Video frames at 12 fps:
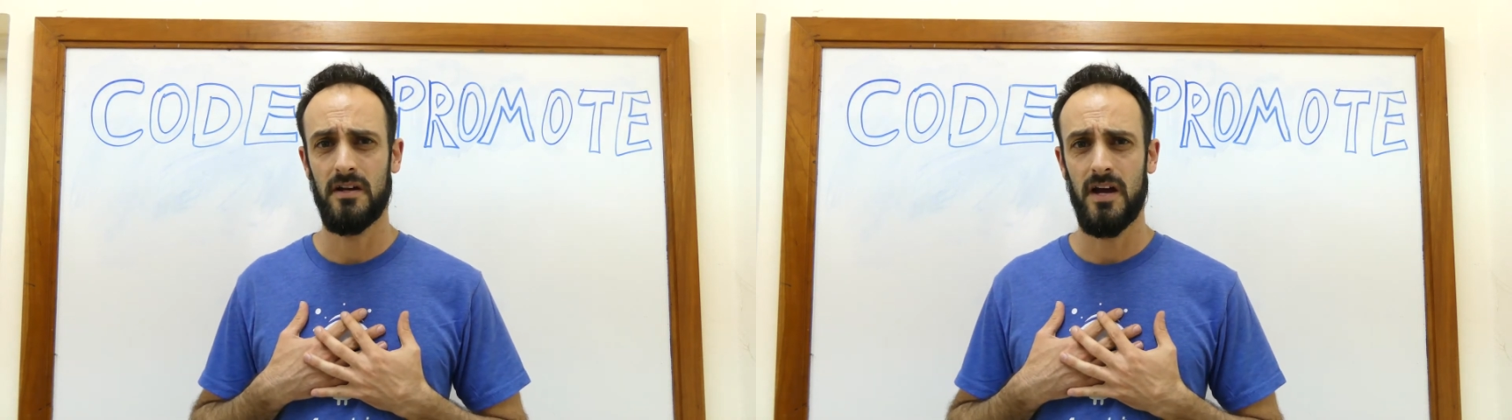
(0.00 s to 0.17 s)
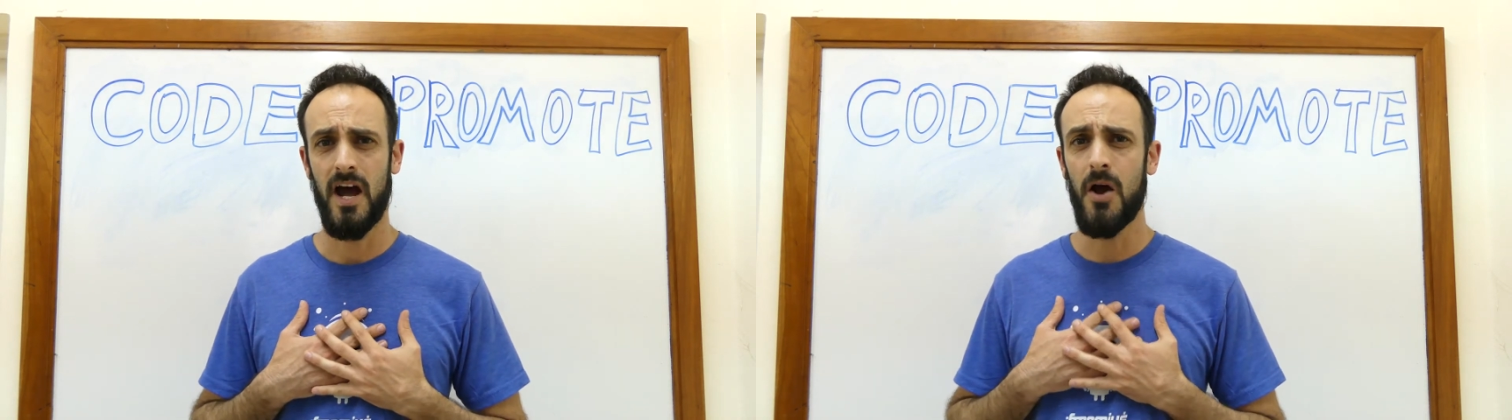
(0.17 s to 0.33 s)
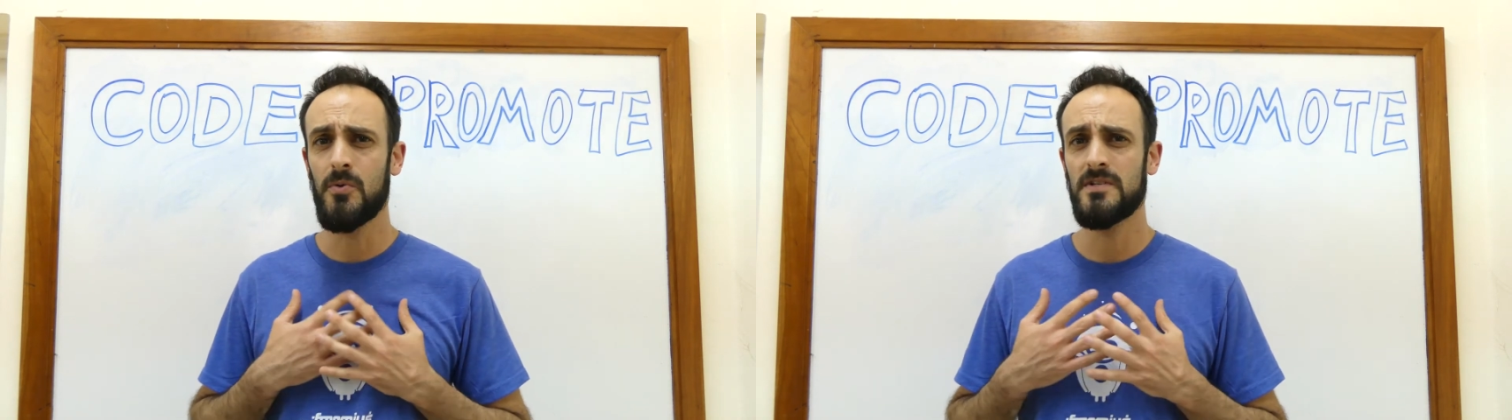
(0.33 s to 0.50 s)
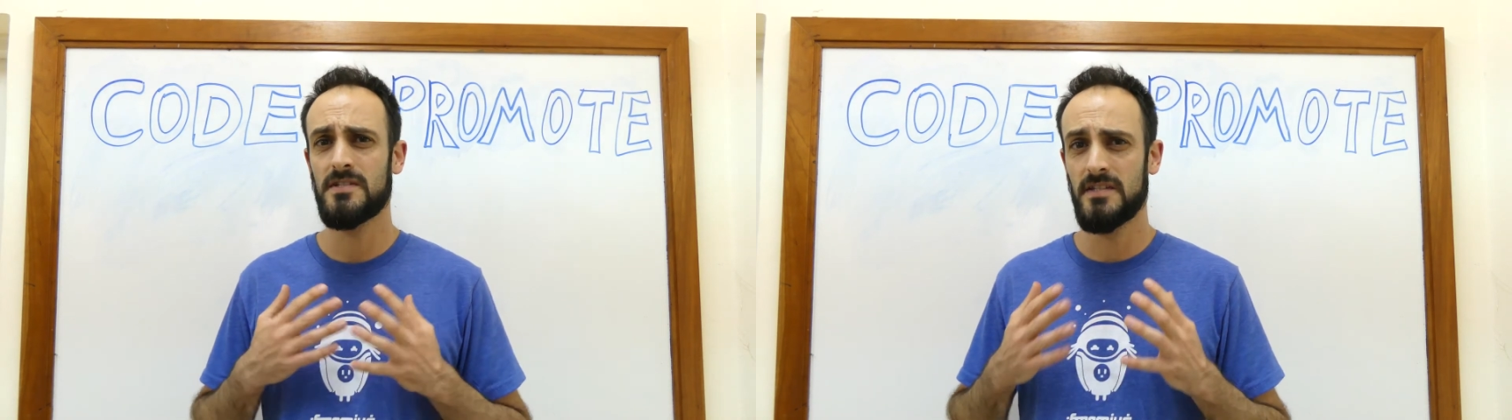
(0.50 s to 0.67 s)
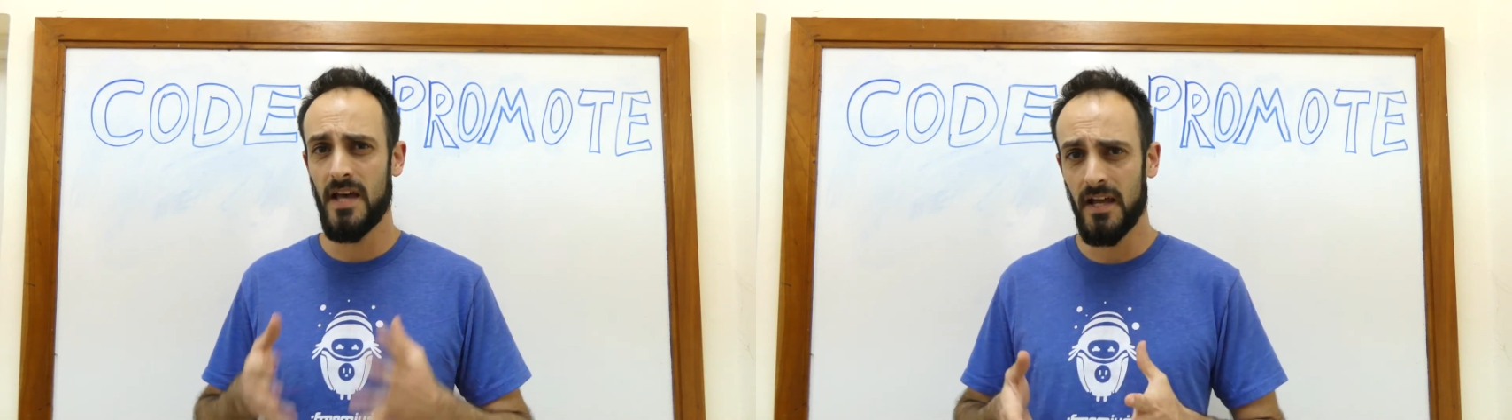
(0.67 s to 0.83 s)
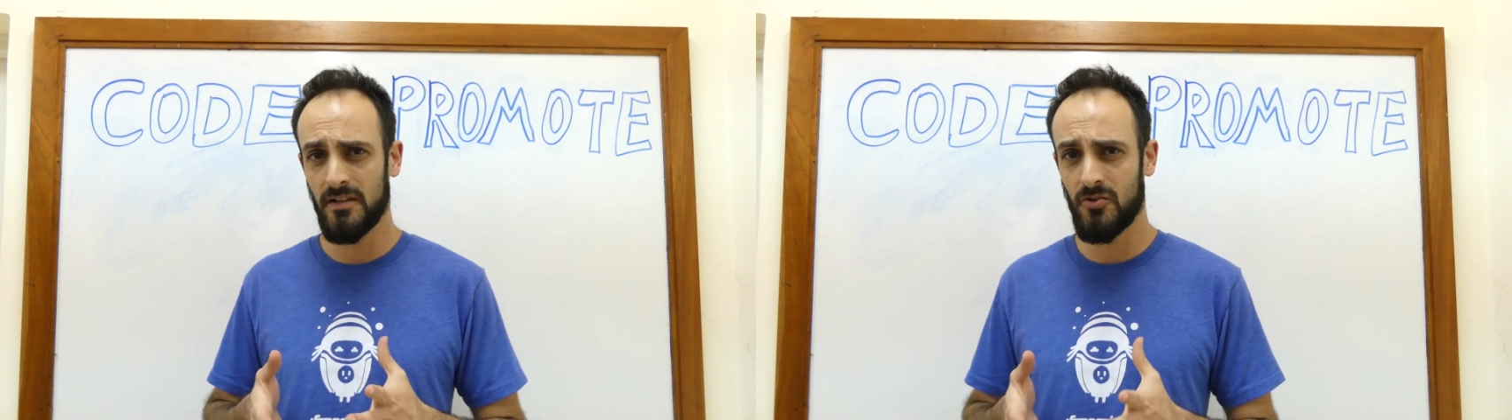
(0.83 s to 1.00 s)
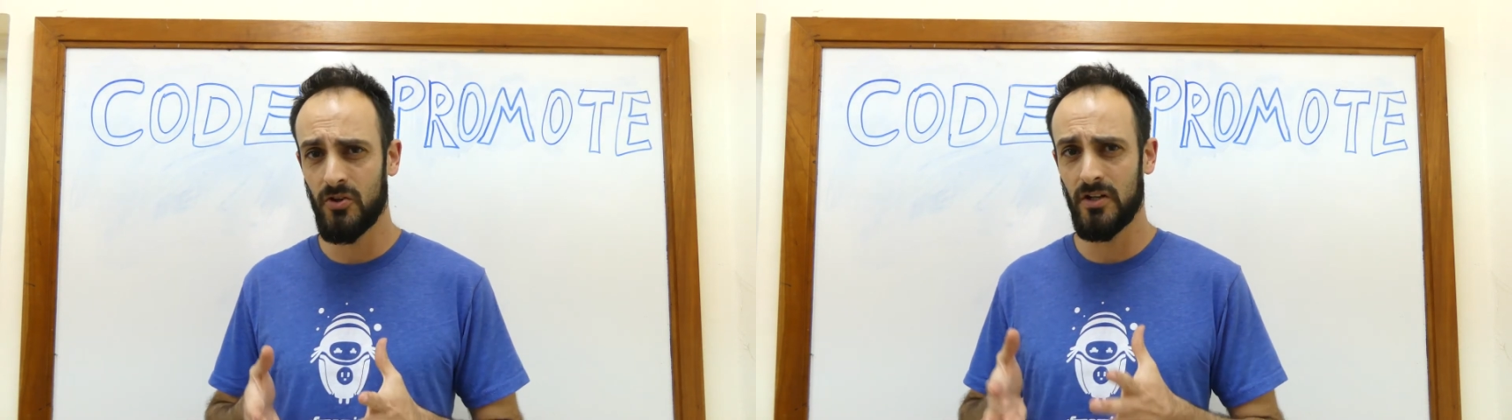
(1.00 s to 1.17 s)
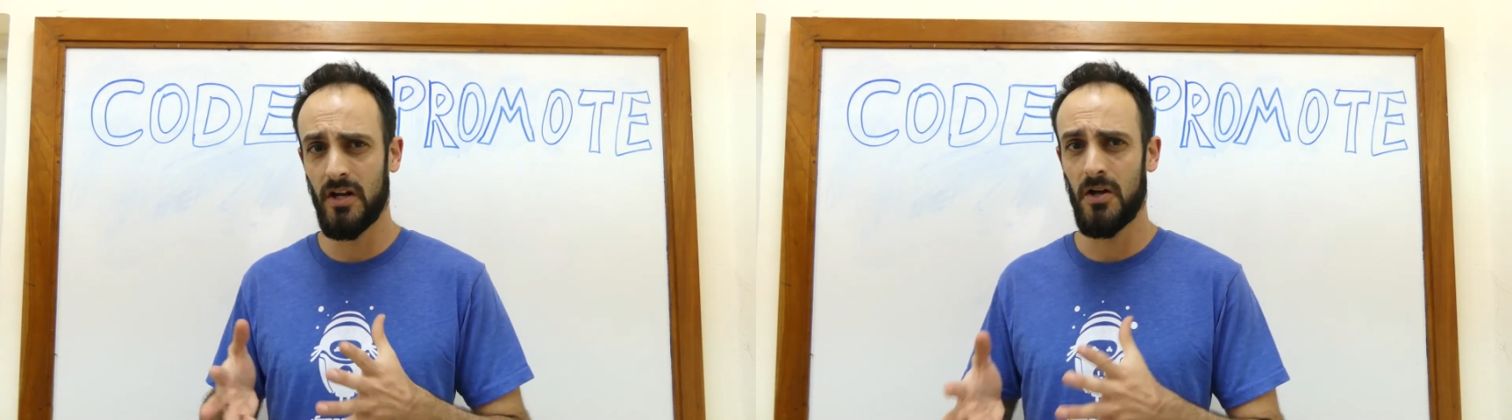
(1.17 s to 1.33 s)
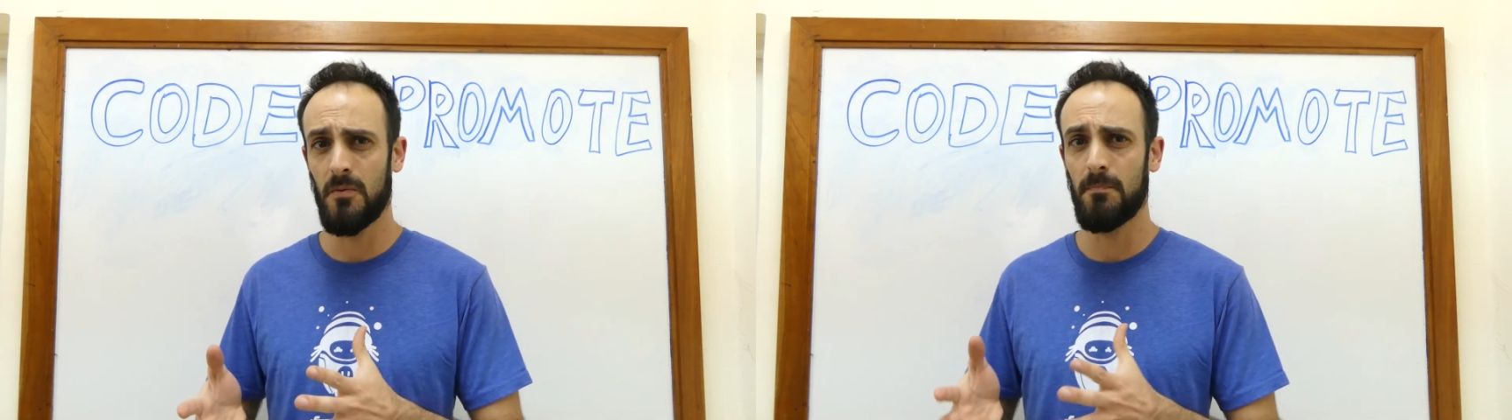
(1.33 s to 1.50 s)
How is that going
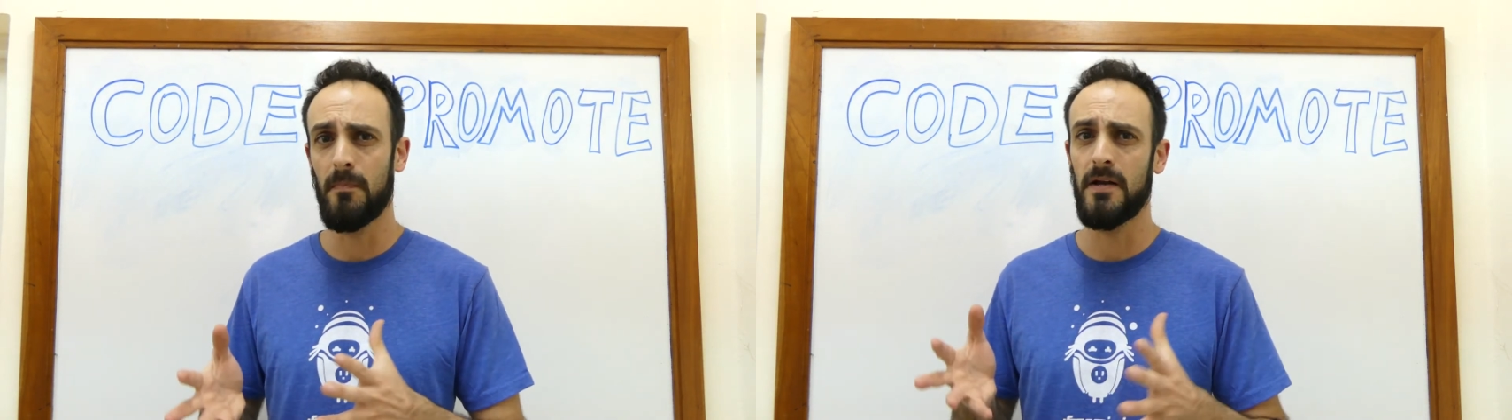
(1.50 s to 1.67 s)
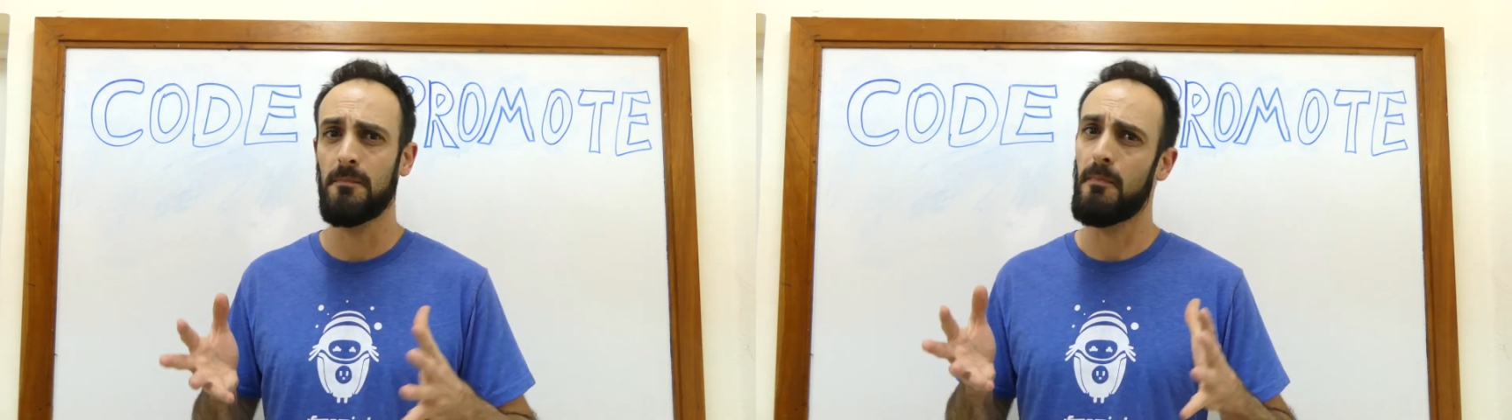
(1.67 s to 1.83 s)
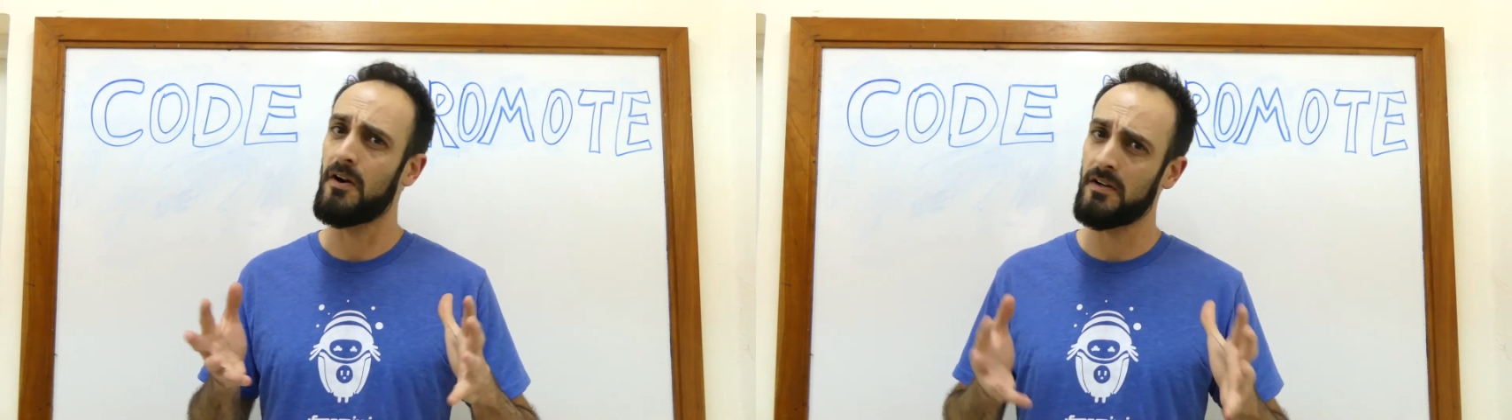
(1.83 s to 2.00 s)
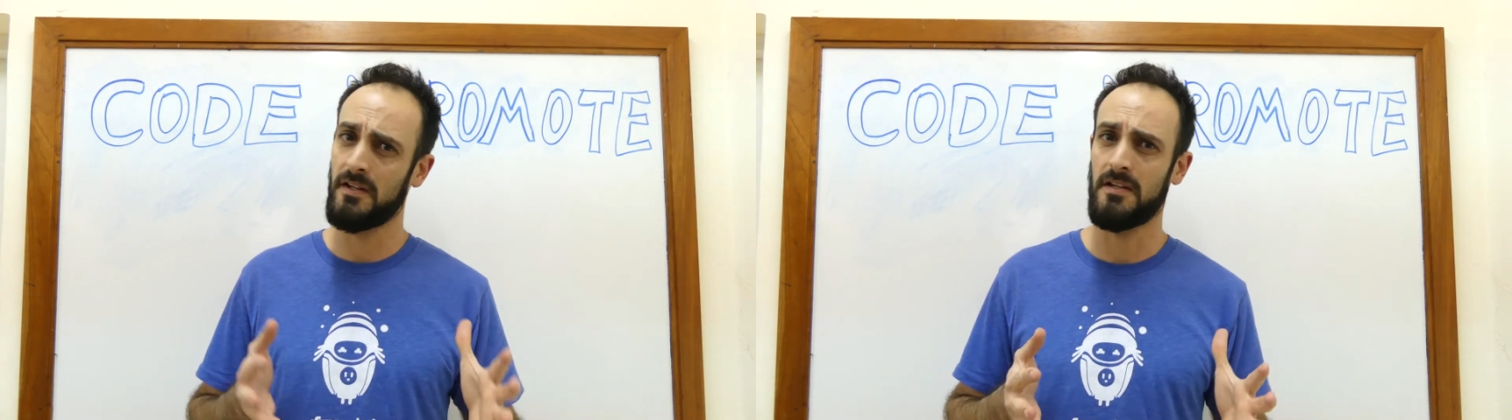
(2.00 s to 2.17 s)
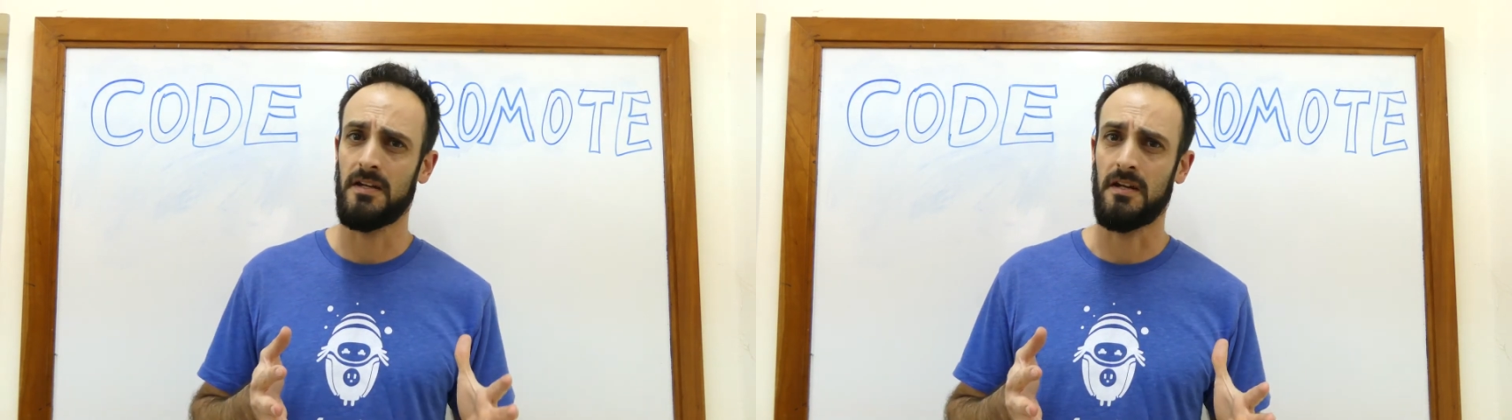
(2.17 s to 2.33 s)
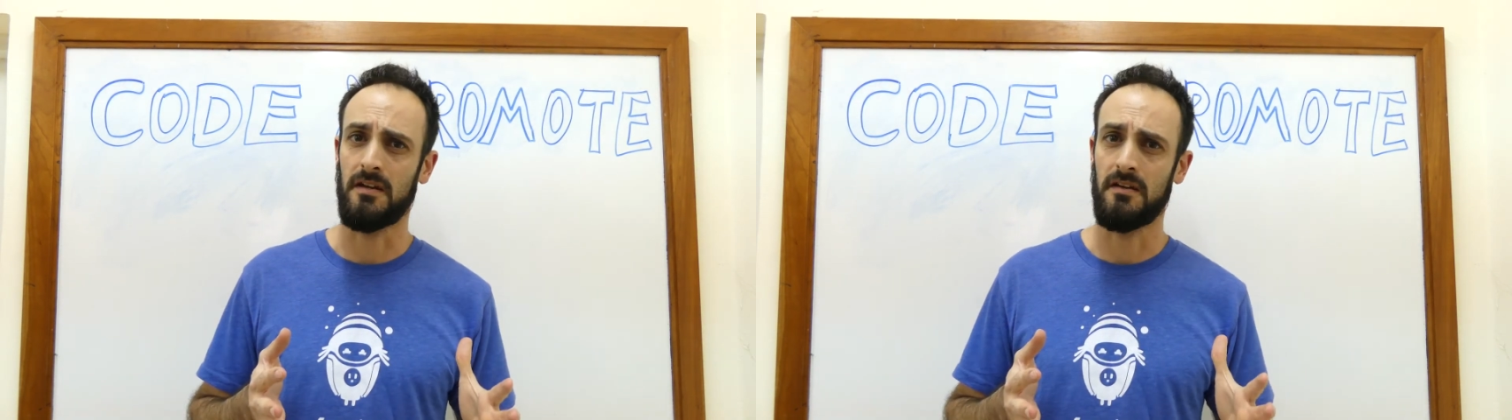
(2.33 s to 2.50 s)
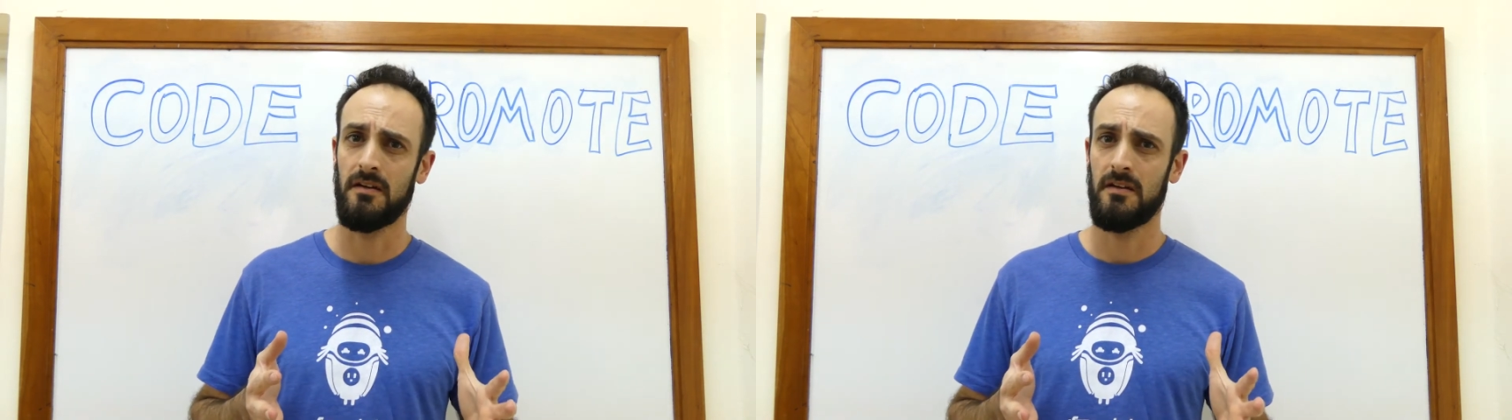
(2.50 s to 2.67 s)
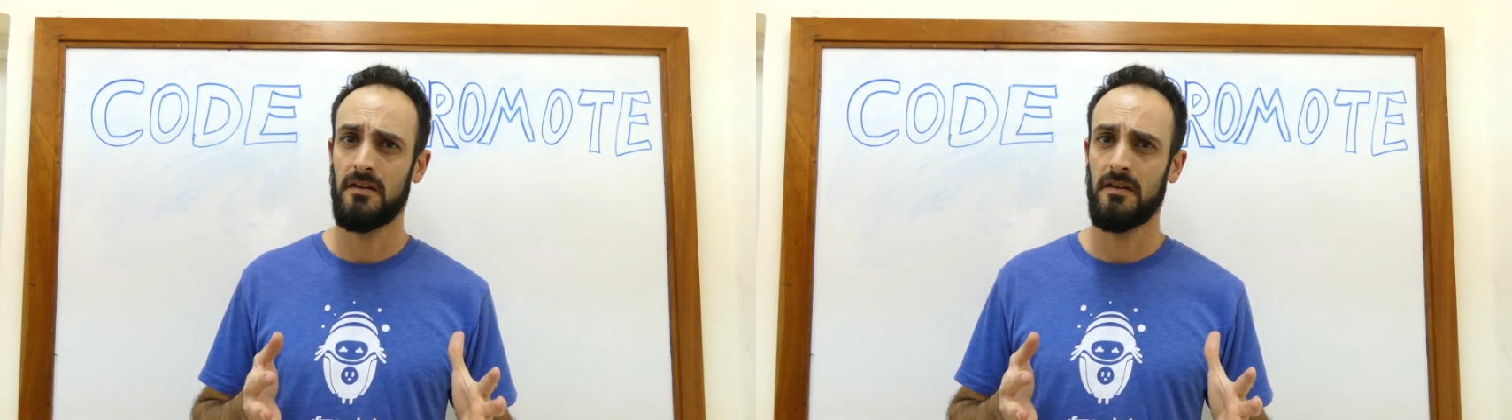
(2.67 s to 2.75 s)
to help my marketing